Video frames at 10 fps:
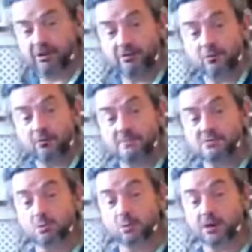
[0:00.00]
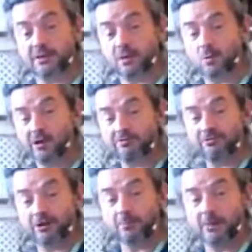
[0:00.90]
the ribs working quite
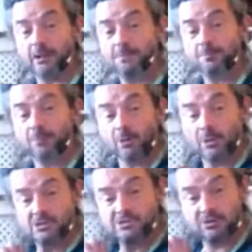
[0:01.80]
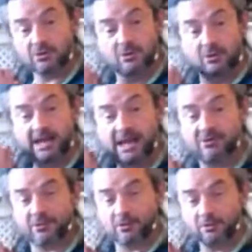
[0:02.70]
firmly to
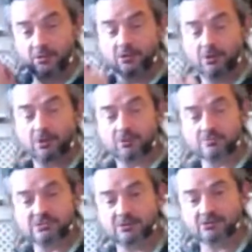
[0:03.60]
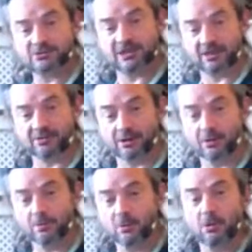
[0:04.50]
gather themselves together
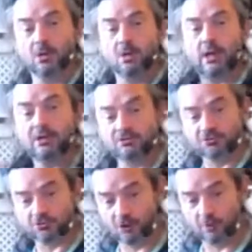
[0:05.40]
and drop